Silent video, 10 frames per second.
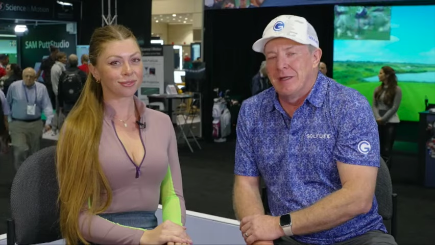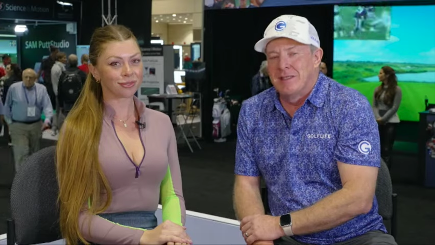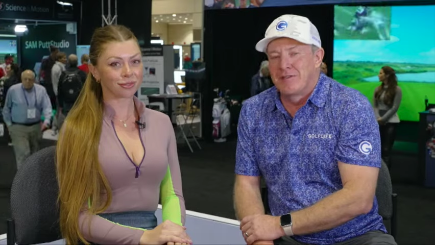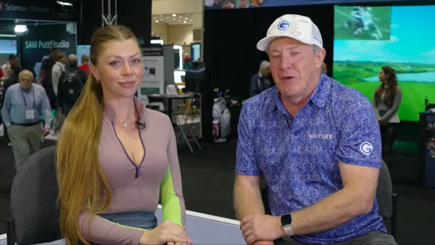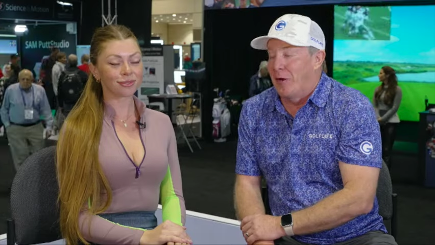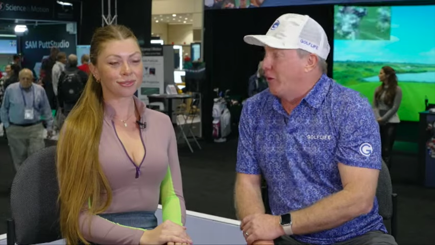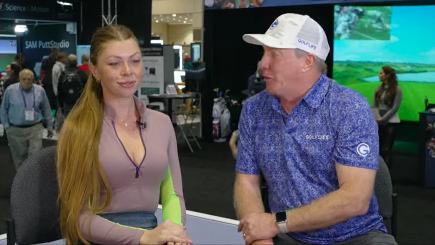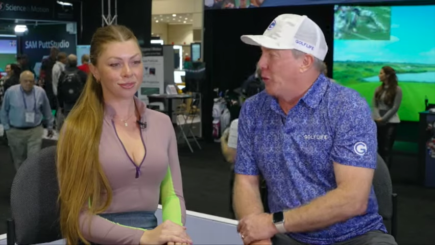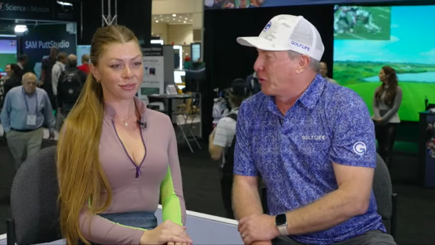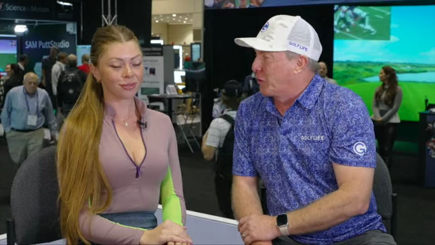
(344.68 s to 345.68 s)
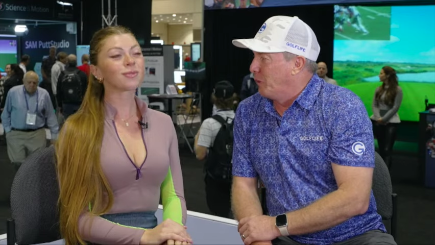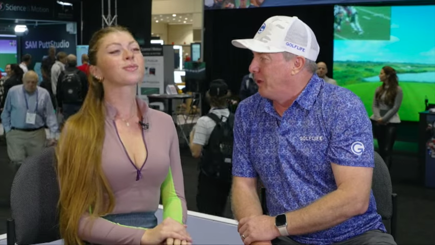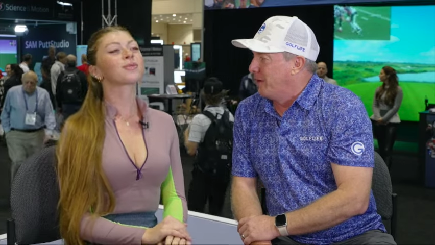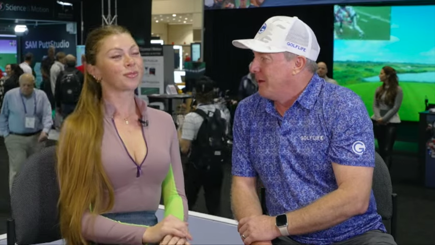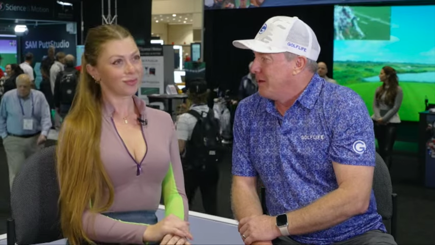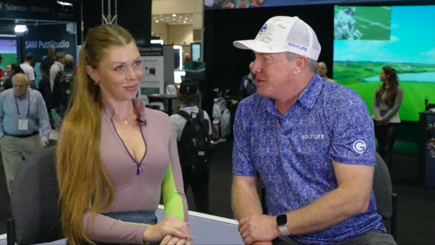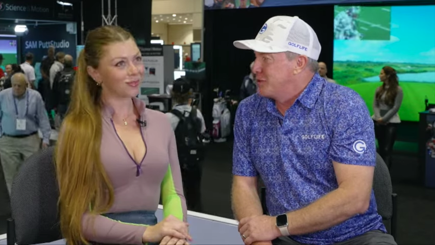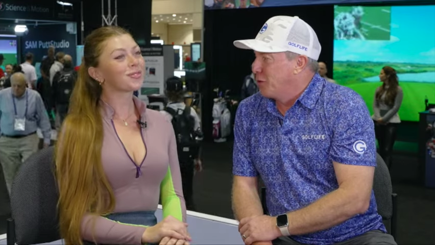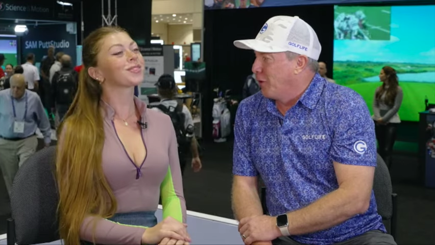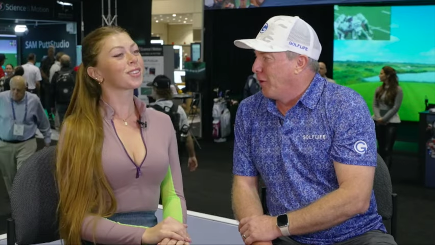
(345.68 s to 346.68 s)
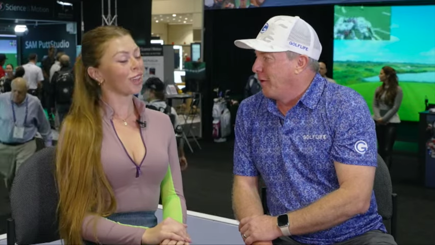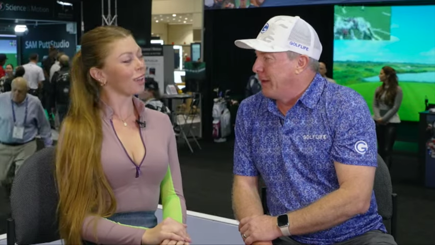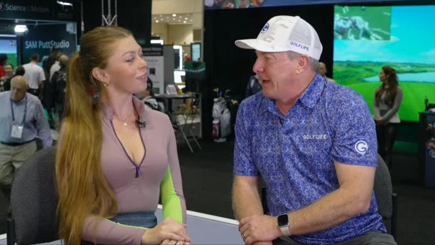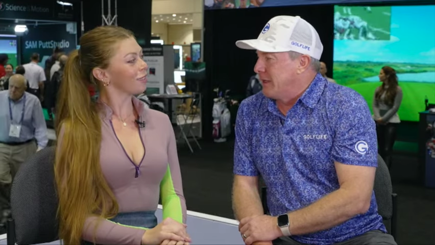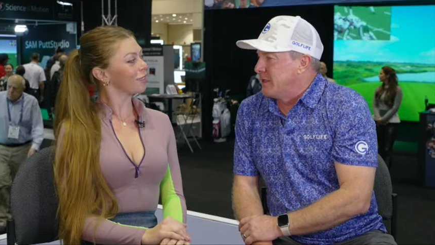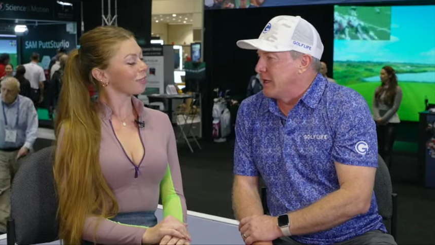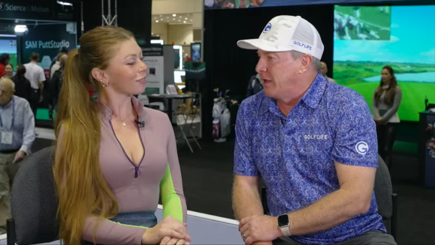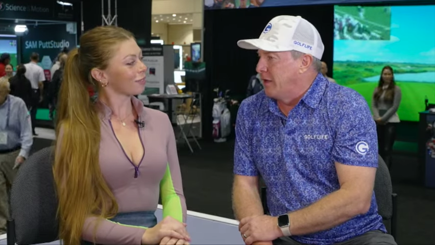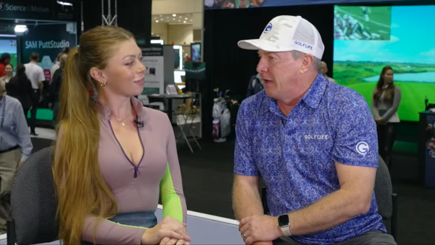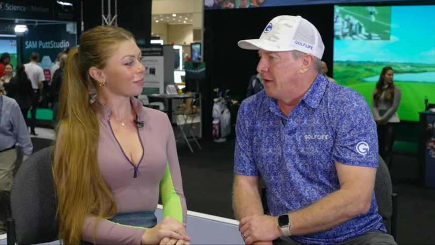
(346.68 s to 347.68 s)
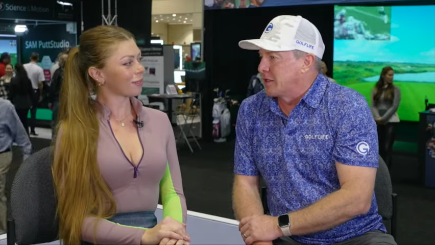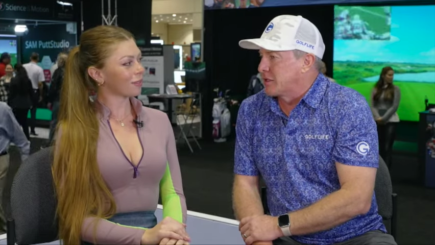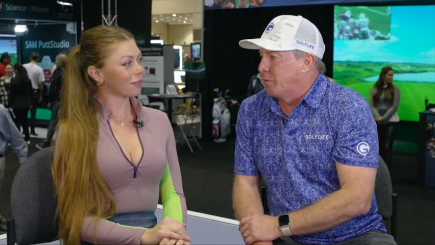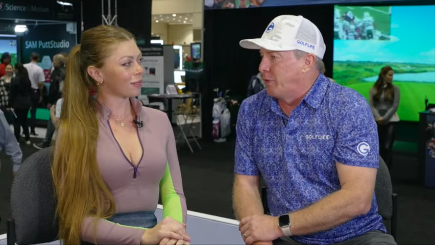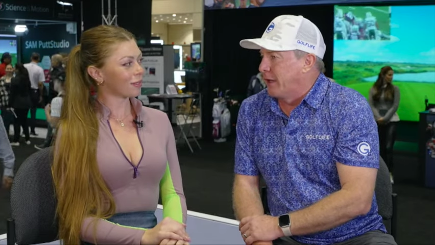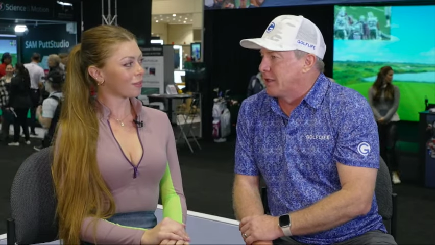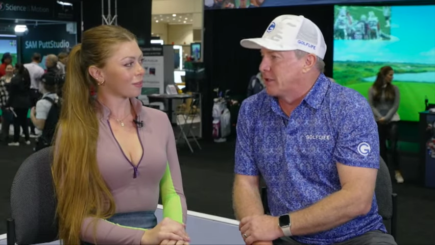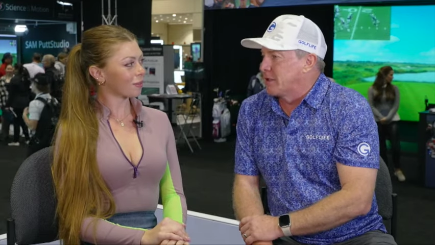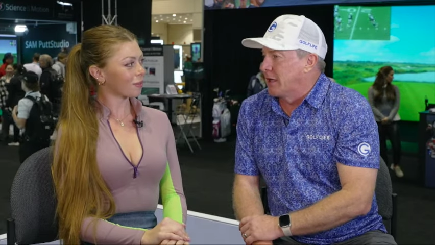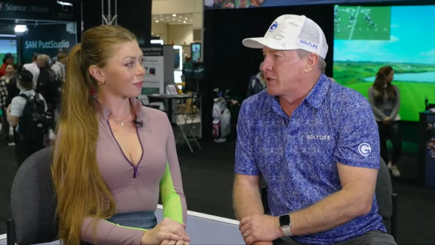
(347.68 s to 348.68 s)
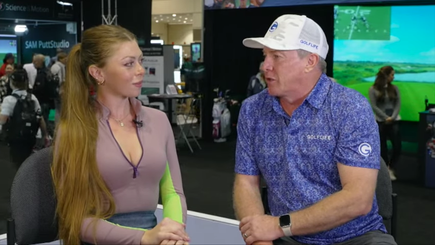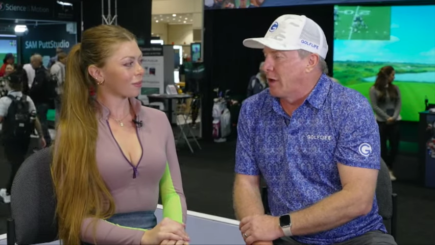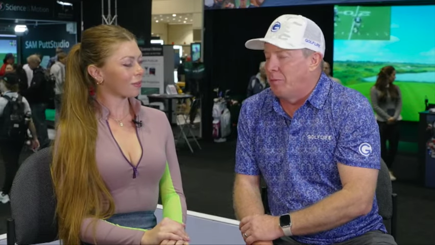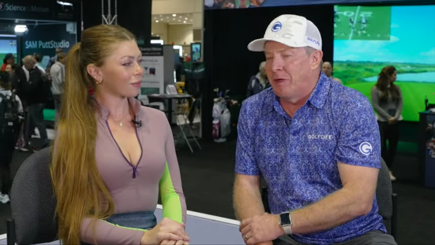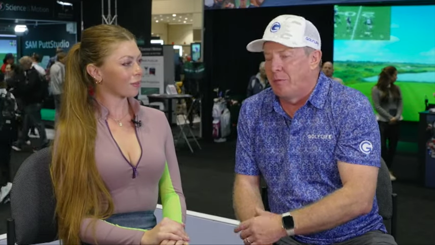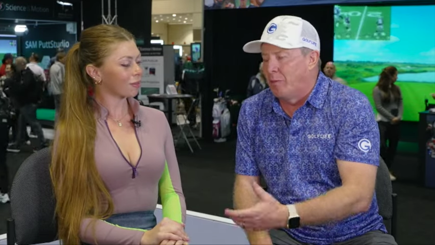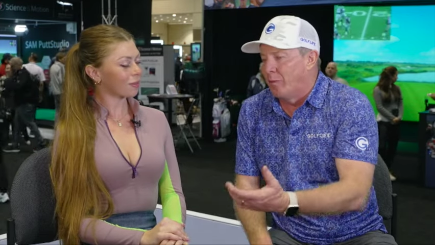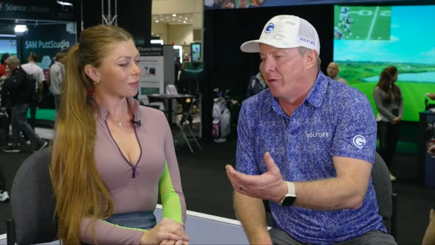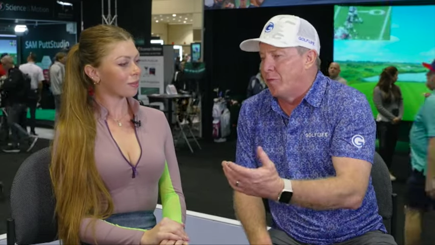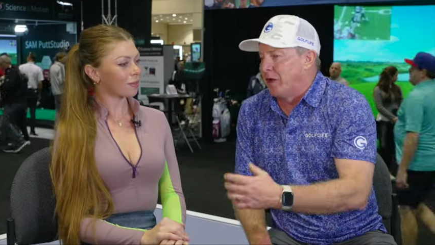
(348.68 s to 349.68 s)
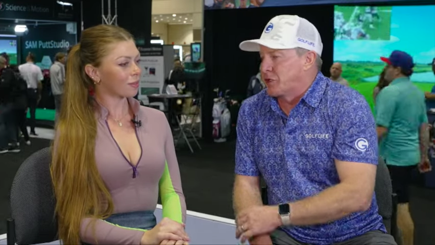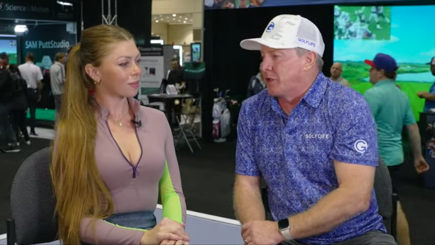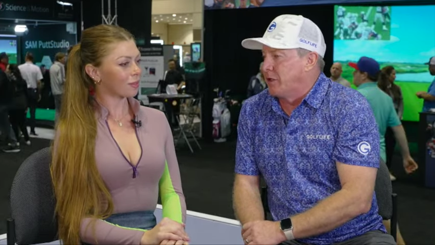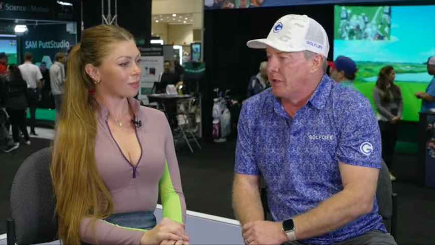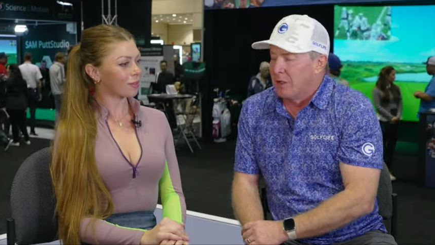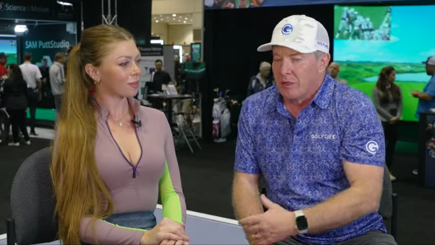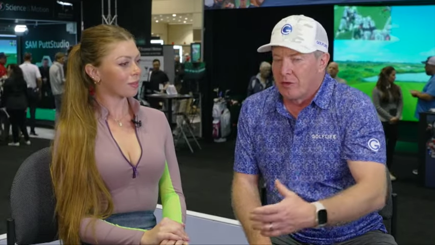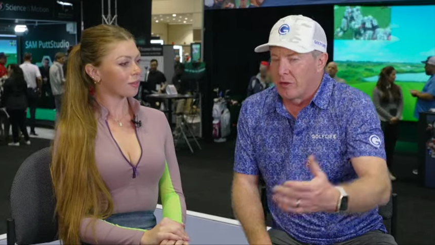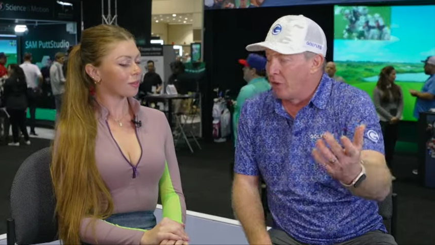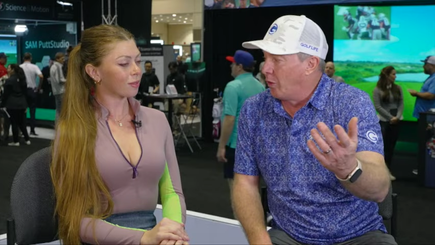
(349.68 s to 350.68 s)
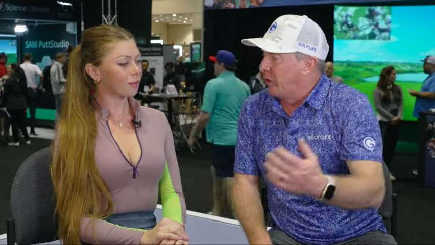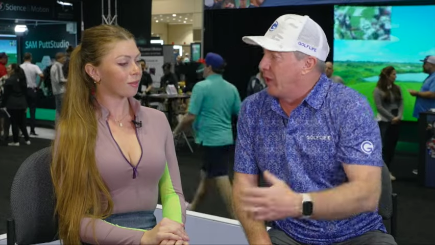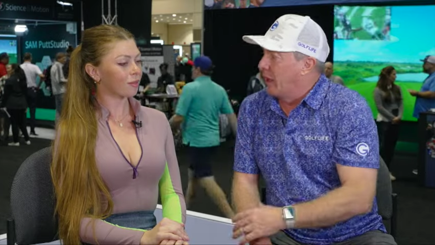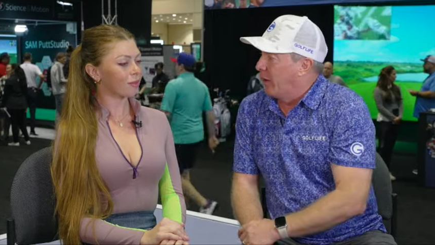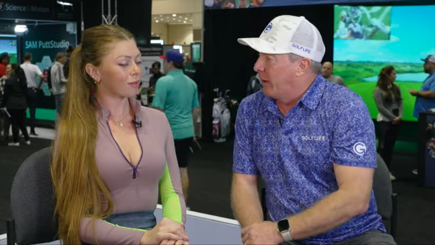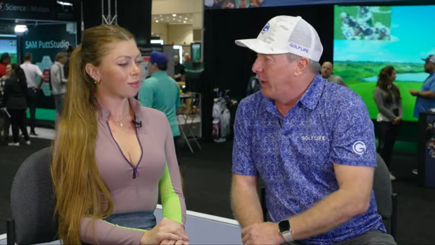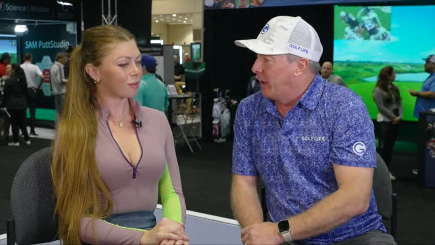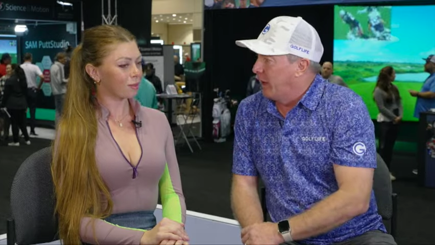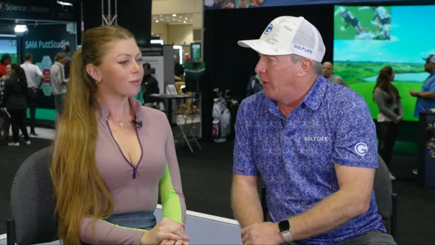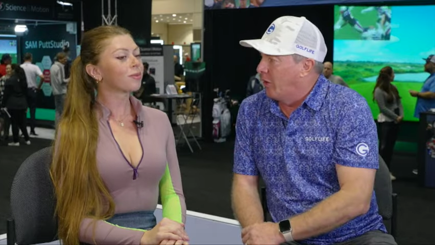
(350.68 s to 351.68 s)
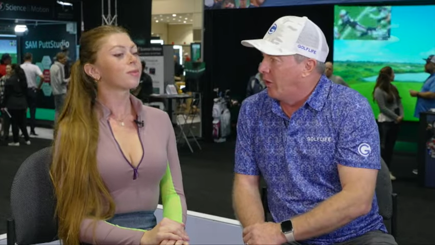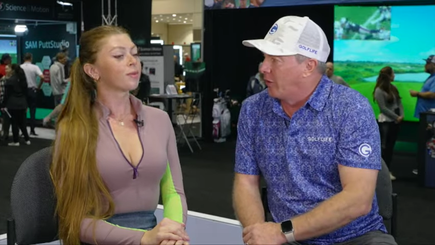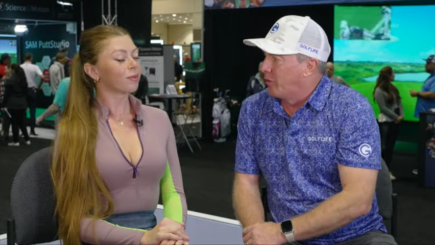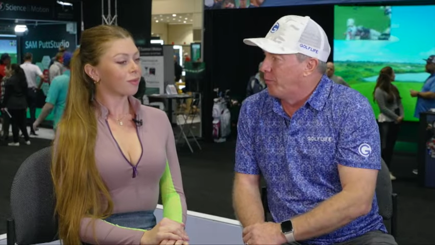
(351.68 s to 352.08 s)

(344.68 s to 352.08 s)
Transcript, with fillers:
Speaker 1: is very welcoming to all ladies, and that's the biggest sector. I mean, we've mentioned the clothing area and all the